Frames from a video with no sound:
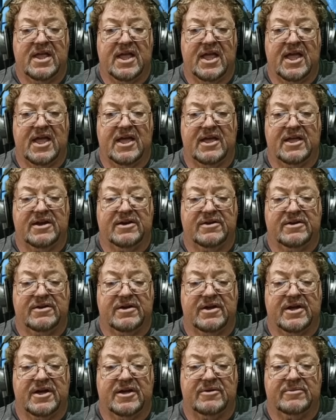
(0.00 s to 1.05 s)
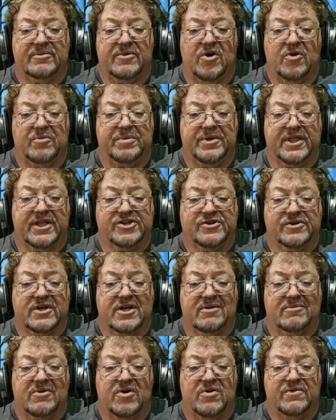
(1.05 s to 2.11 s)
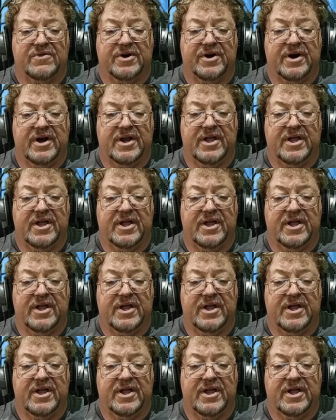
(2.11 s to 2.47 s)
and hoping that you come over